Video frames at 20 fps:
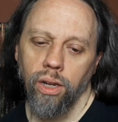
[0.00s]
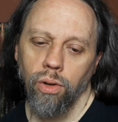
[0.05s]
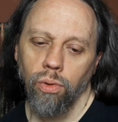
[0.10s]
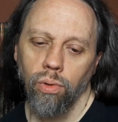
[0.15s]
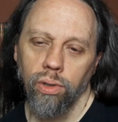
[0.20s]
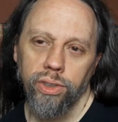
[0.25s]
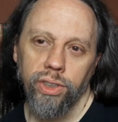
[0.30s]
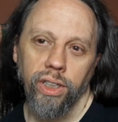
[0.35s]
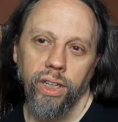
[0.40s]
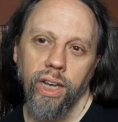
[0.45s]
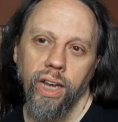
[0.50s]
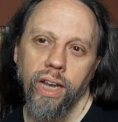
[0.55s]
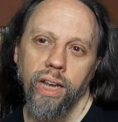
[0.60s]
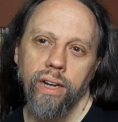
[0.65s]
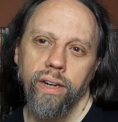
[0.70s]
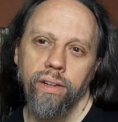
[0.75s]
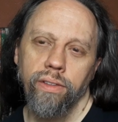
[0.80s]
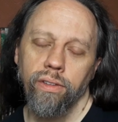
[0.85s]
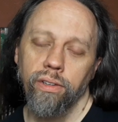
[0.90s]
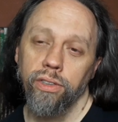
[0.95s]
Once
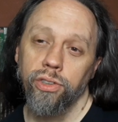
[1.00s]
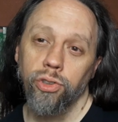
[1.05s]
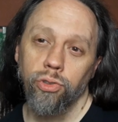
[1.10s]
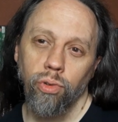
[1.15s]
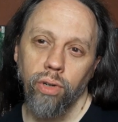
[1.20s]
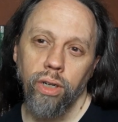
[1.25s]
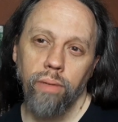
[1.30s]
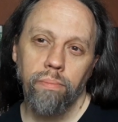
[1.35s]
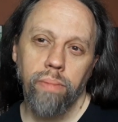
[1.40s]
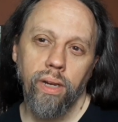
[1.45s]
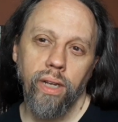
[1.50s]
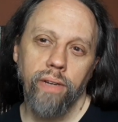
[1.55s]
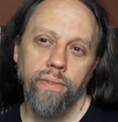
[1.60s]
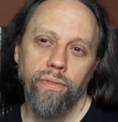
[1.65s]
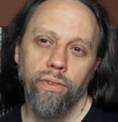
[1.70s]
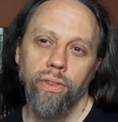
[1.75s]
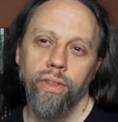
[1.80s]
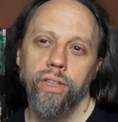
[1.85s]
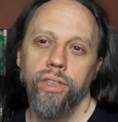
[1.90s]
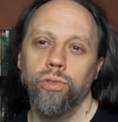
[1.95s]
again, the screenplay
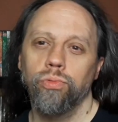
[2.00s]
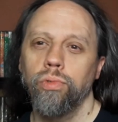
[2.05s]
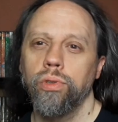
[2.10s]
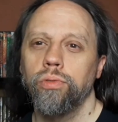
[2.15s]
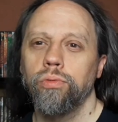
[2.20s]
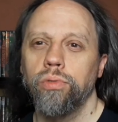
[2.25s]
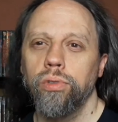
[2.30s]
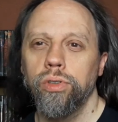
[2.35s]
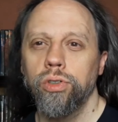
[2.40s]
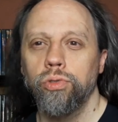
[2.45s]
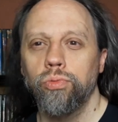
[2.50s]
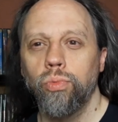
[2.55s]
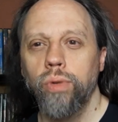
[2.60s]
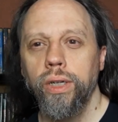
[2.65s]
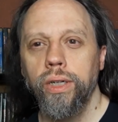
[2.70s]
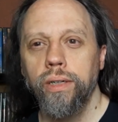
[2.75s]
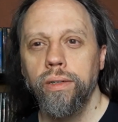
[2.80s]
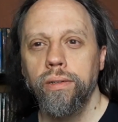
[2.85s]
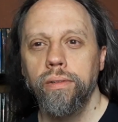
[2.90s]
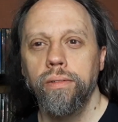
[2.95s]
for this one was
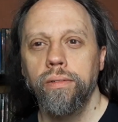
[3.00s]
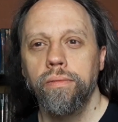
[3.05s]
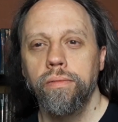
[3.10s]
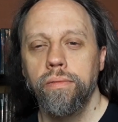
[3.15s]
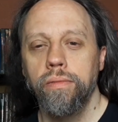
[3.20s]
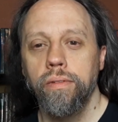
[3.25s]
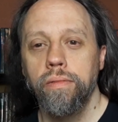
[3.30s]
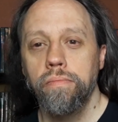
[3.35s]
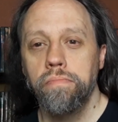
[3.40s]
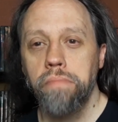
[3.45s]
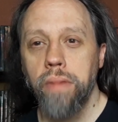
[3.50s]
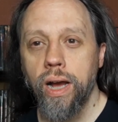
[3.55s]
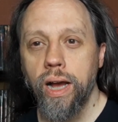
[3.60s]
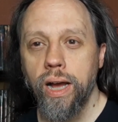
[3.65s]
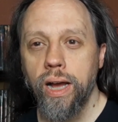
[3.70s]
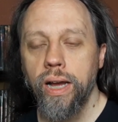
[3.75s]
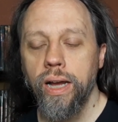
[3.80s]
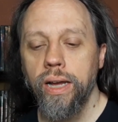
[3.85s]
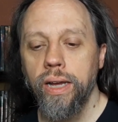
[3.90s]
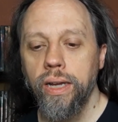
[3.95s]
written
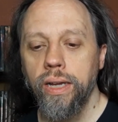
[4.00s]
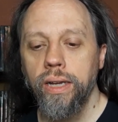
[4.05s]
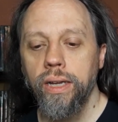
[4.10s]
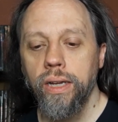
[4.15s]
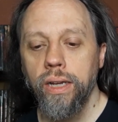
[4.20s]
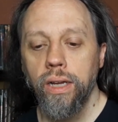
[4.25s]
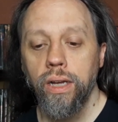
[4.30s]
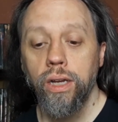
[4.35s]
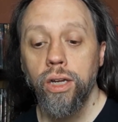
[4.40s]
by